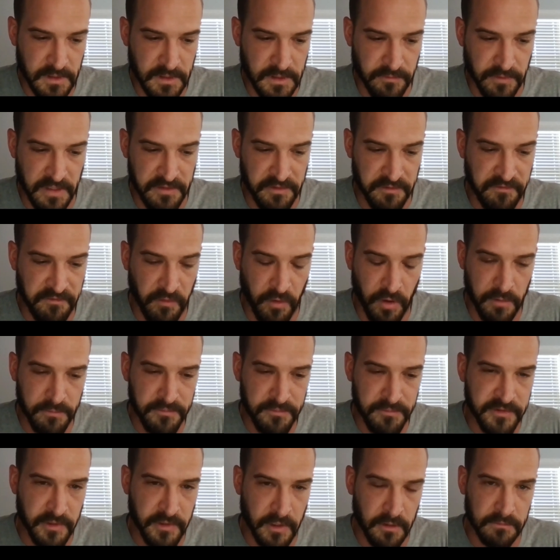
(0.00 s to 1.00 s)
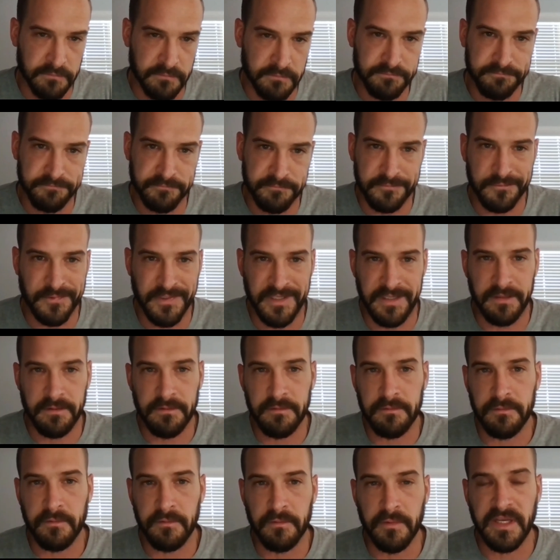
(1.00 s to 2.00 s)
render farms, so
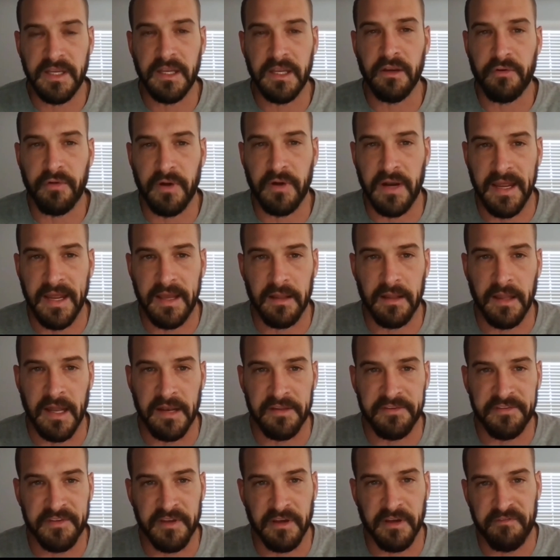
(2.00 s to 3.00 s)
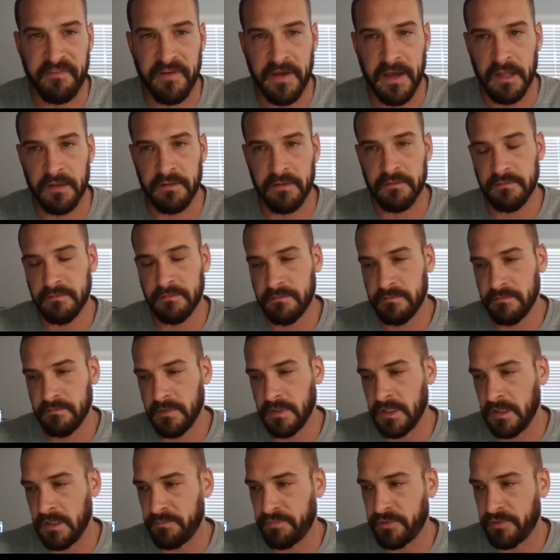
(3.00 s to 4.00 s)
we can crank a lot of stuff out
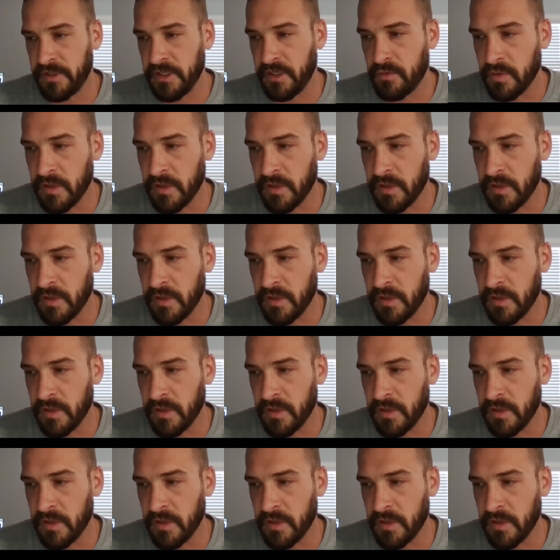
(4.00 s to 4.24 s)
pretty